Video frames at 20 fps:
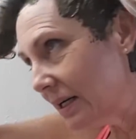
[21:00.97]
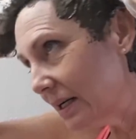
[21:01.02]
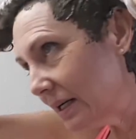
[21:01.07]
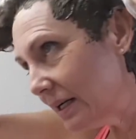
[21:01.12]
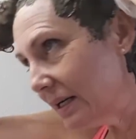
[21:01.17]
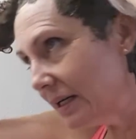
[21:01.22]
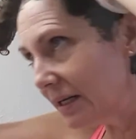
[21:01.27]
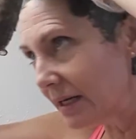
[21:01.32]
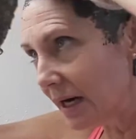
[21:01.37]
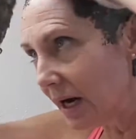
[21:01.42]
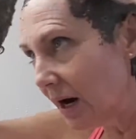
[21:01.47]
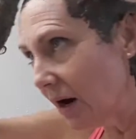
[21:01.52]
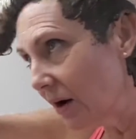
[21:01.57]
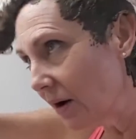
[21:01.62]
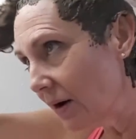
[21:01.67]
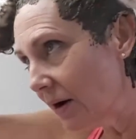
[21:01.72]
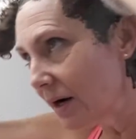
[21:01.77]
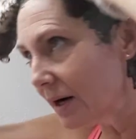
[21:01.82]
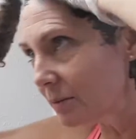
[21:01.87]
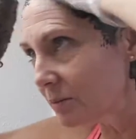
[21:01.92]
You
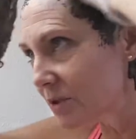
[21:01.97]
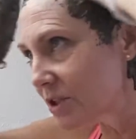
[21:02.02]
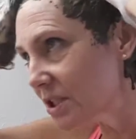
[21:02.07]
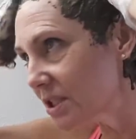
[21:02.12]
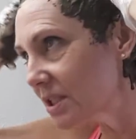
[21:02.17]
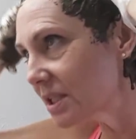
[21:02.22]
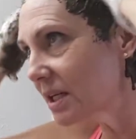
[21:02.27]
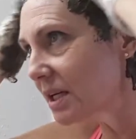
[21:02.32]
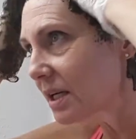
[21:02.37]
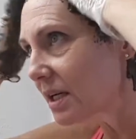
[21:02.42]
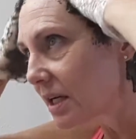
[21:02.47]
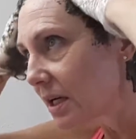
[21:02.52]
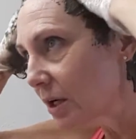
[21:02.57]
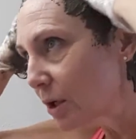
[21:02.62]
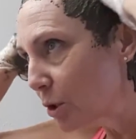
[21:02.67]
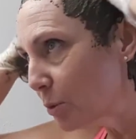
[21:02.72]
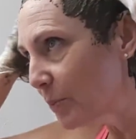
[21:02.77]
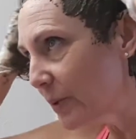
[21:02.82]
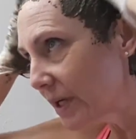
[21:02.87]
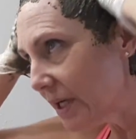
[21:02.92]
know, I'm just going to
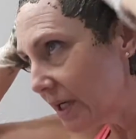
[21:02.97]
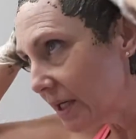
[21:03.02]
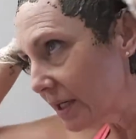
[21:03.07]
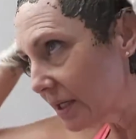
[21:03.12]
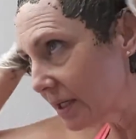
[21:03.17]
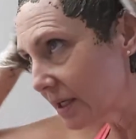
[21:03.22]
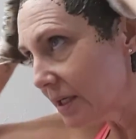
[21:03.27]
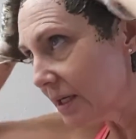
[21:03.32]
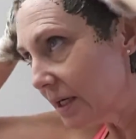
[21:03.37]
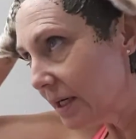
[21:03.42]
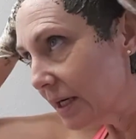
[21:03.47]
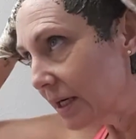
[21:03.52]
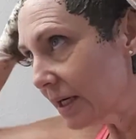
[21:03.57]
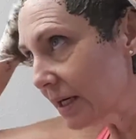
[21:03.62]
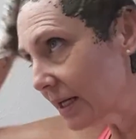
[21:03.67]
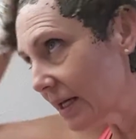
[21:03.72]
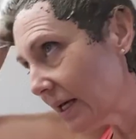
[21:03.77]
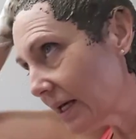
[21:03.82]
goop it and